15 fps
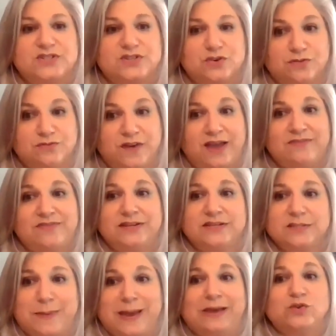surviving
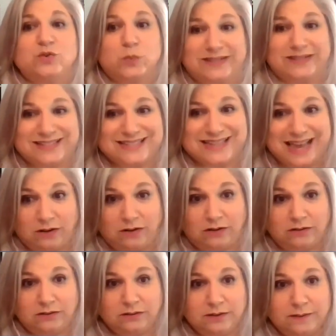spouse will
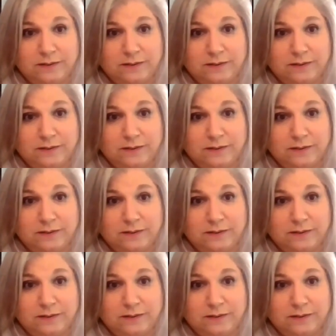sell.